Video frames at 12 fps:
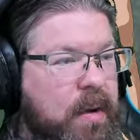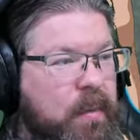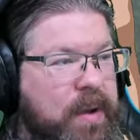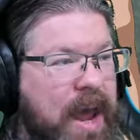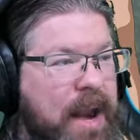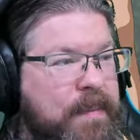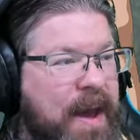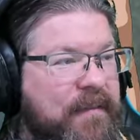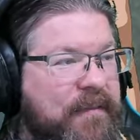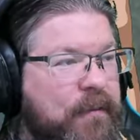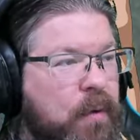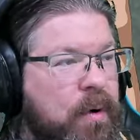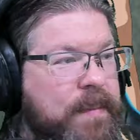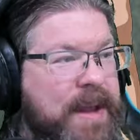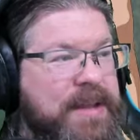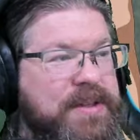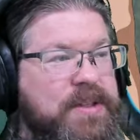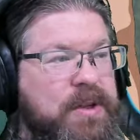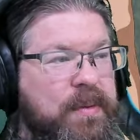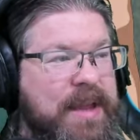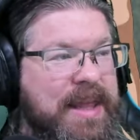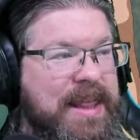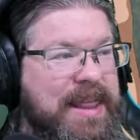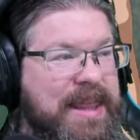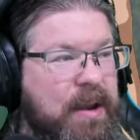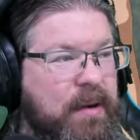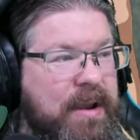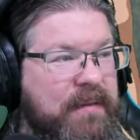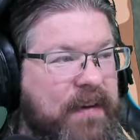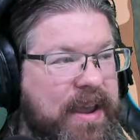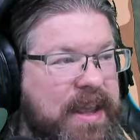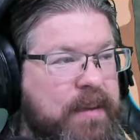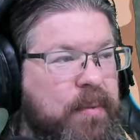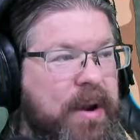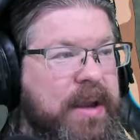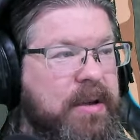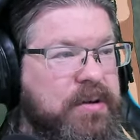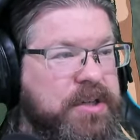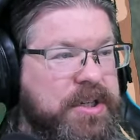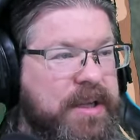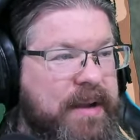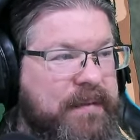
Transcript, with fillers: We got about 4 minutes, so in theory, if I keep breaking her shield every